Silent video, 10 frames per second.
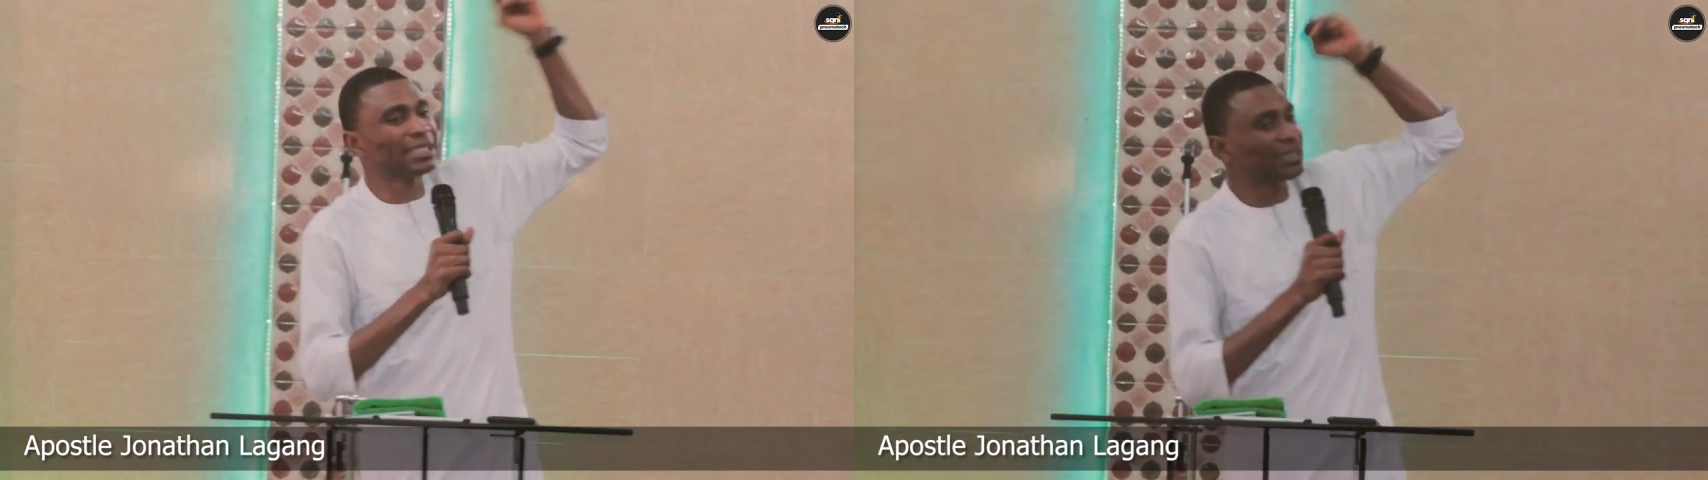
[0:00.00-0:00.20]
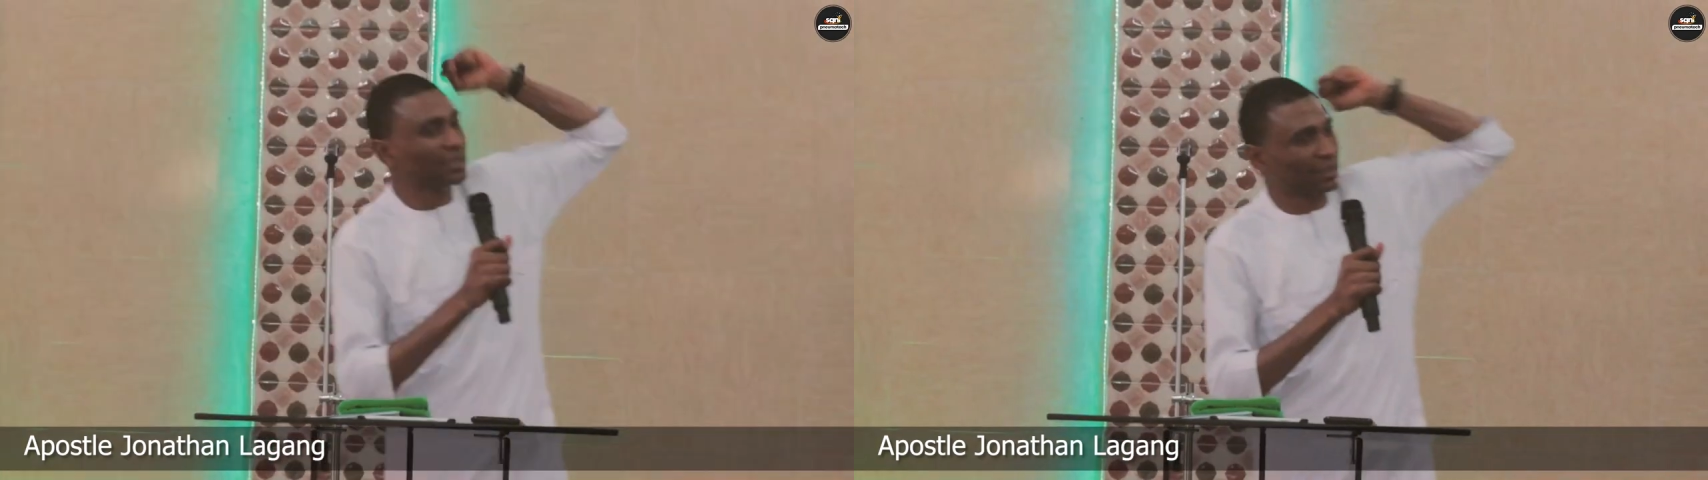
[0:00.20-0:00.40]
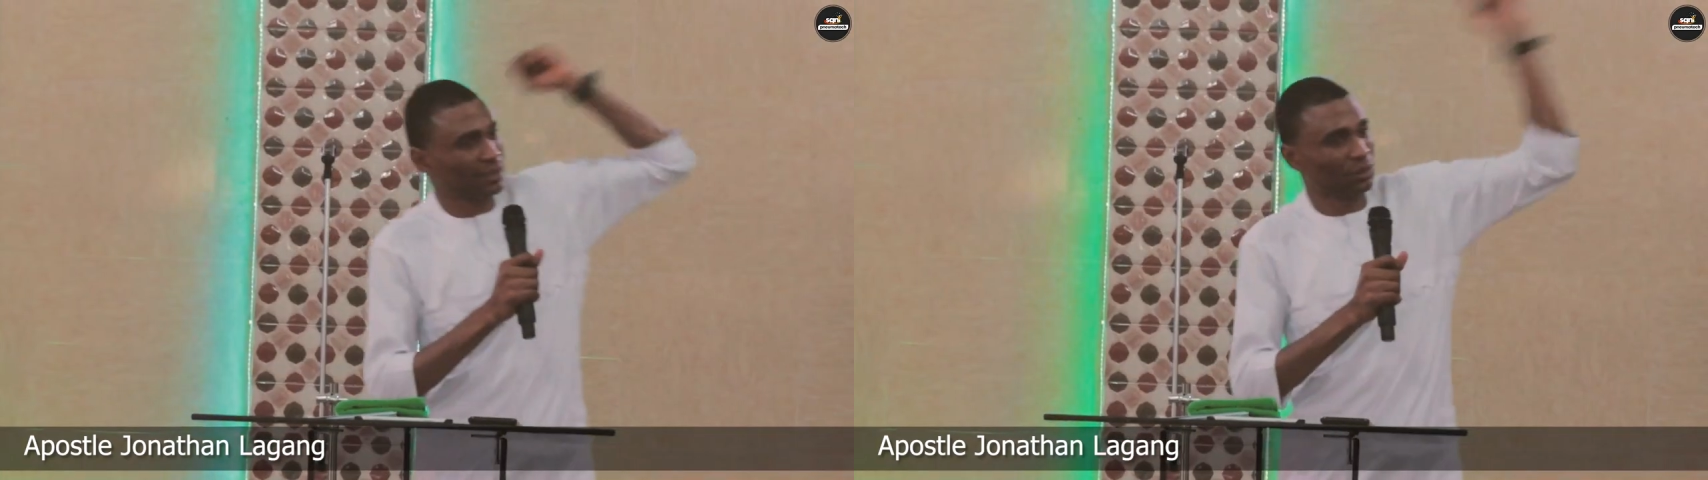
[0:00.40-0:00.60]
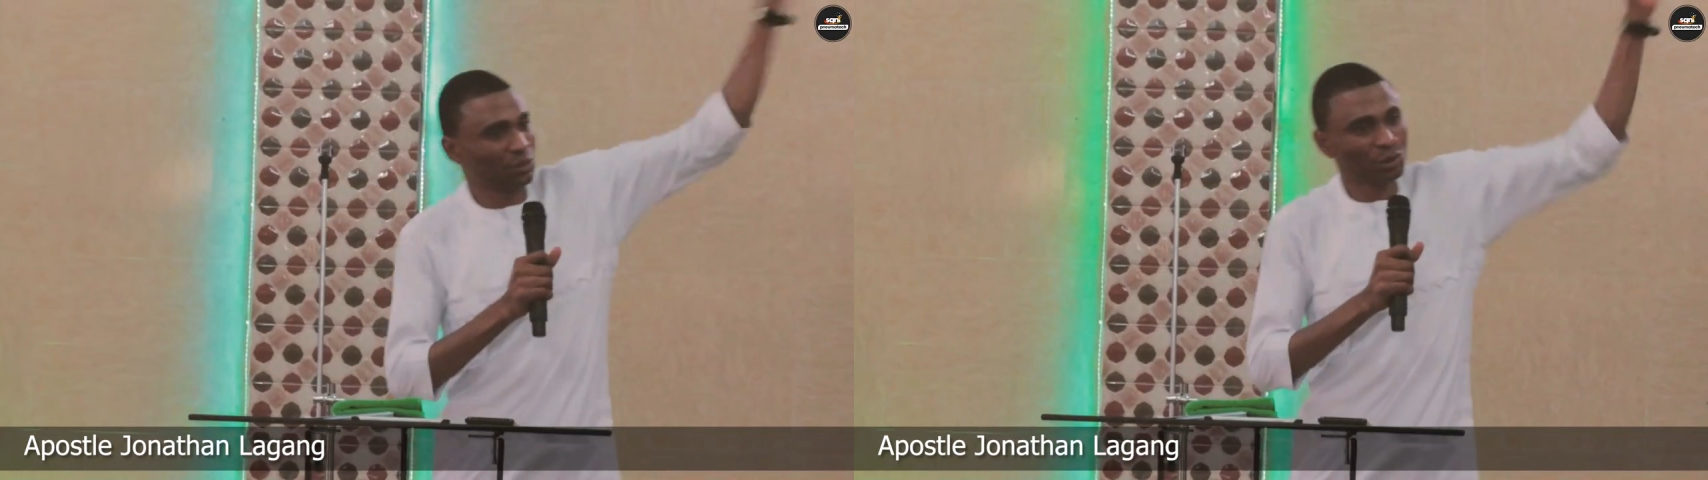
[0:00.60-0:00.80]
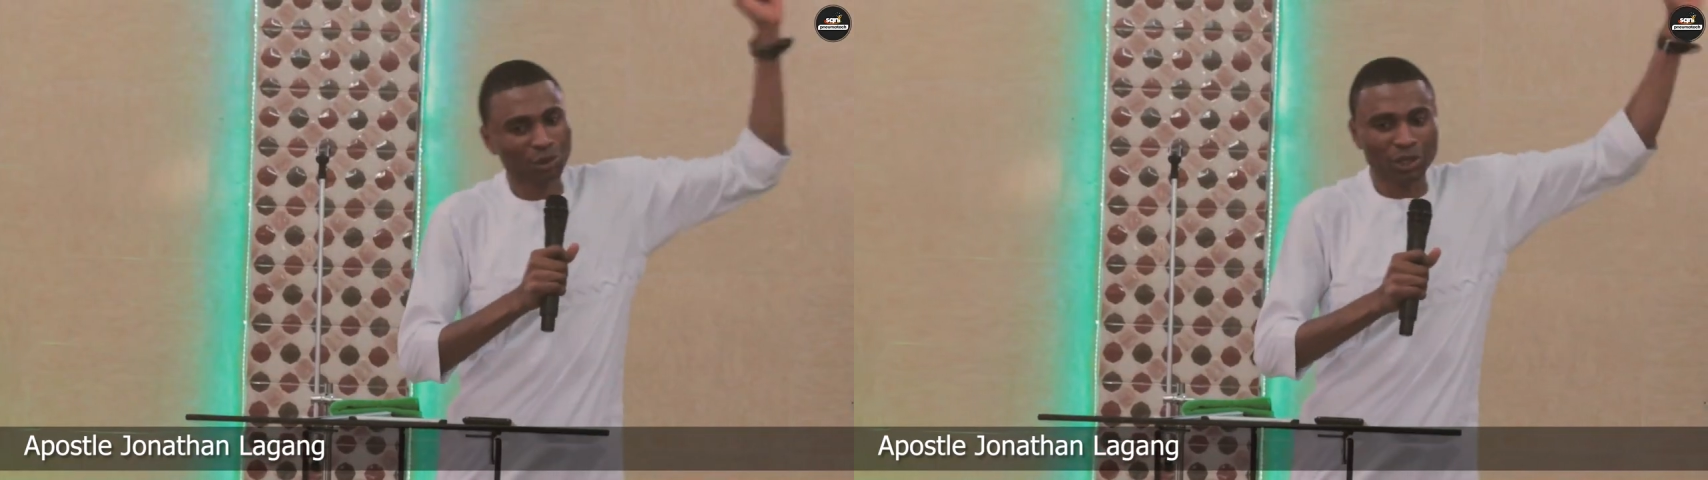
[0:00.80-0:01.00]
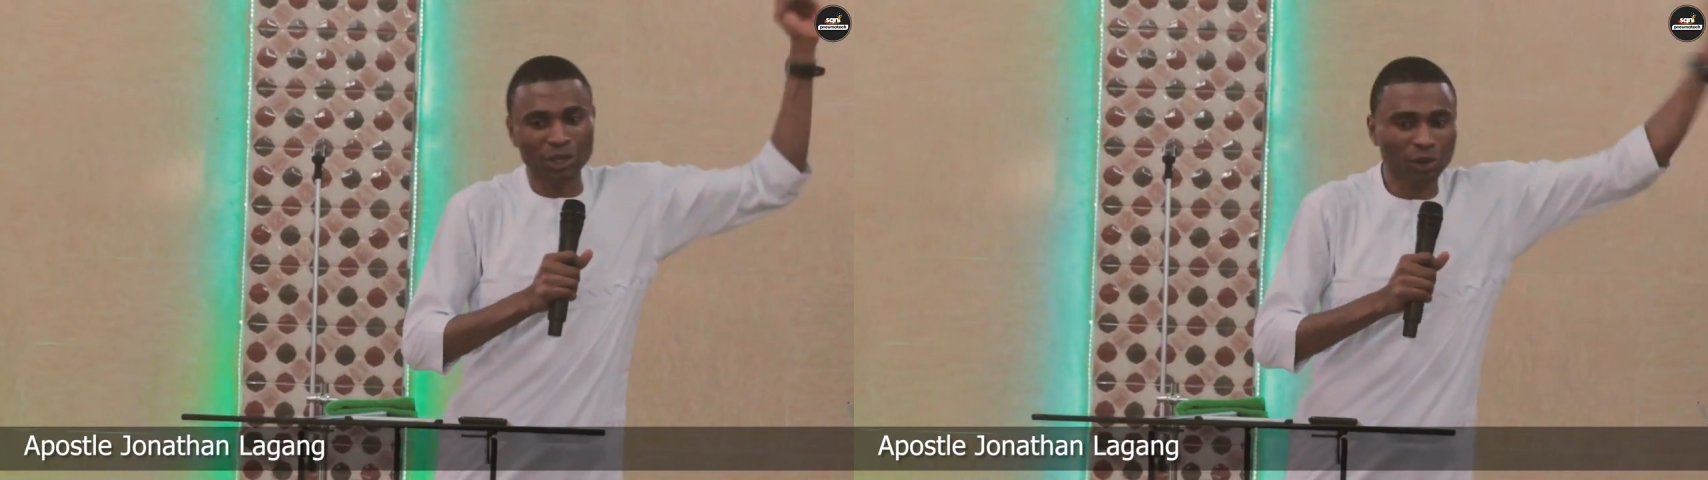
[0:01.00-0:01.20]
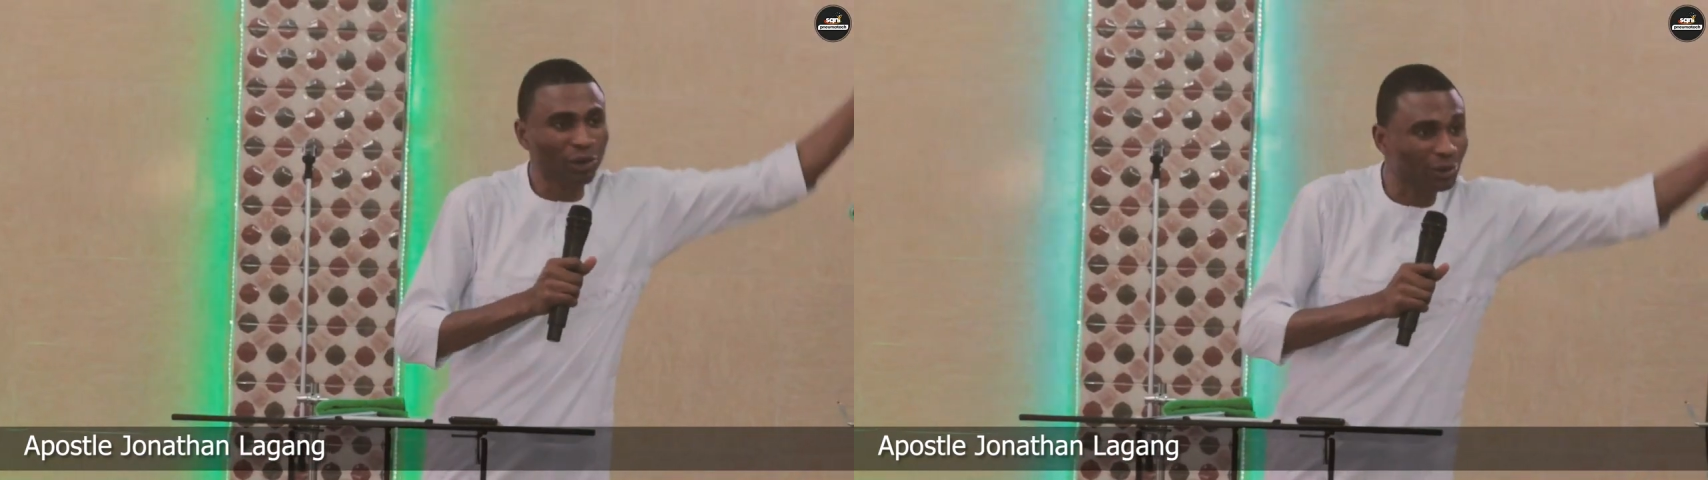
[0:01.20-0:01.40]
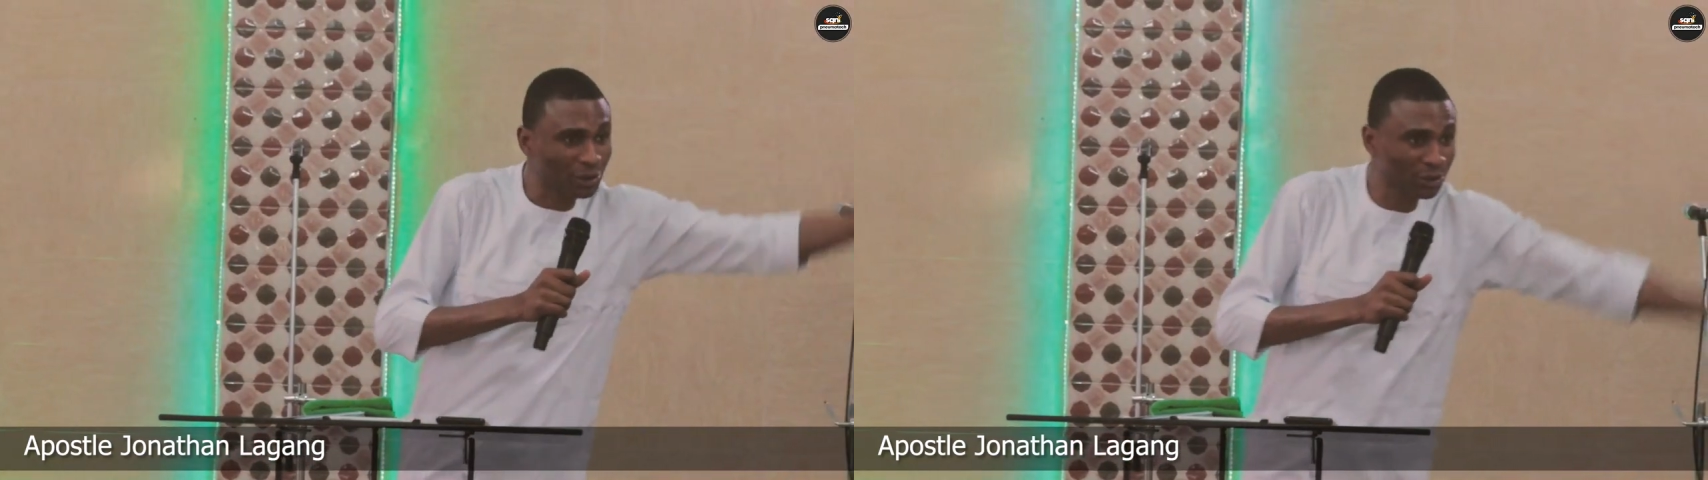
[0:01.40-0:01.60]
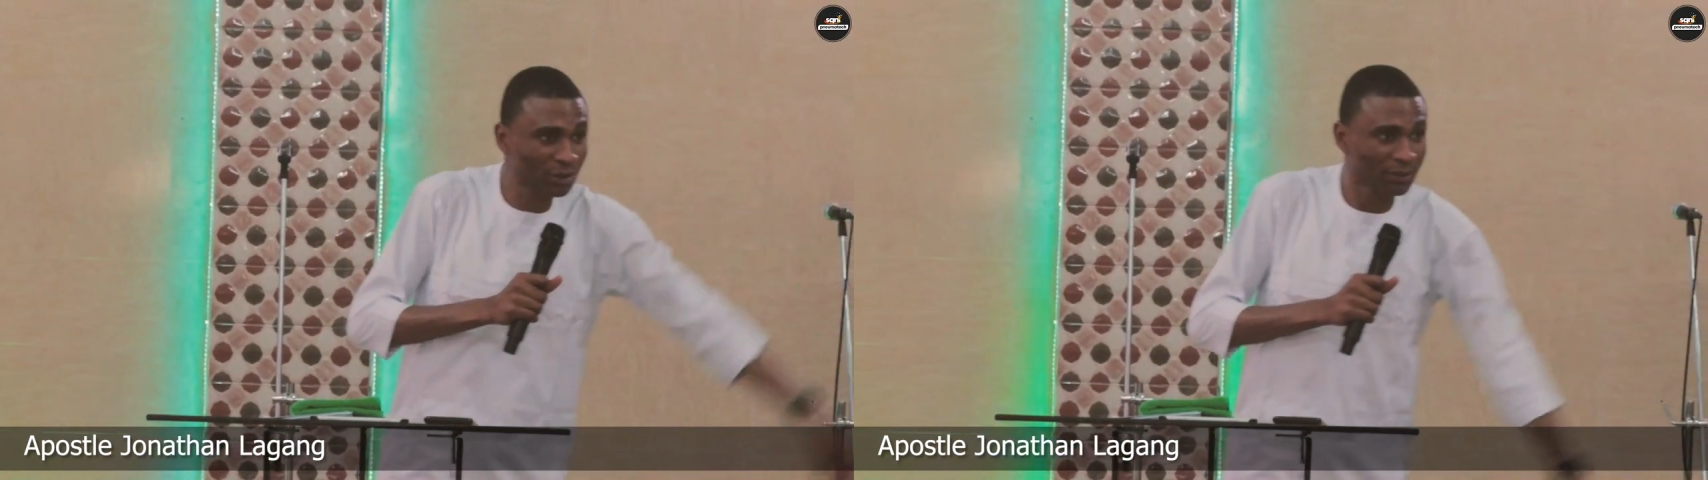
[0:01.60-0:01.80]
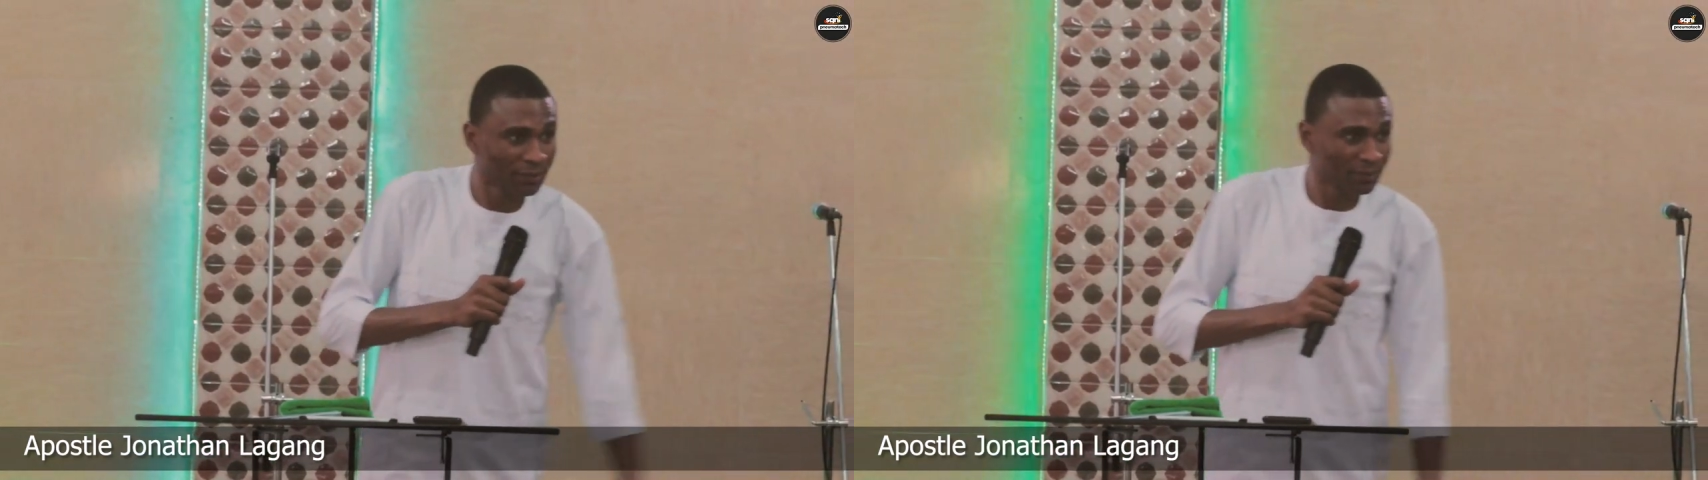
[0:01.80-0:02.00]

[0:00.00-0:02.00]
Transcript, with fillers: it to the cross.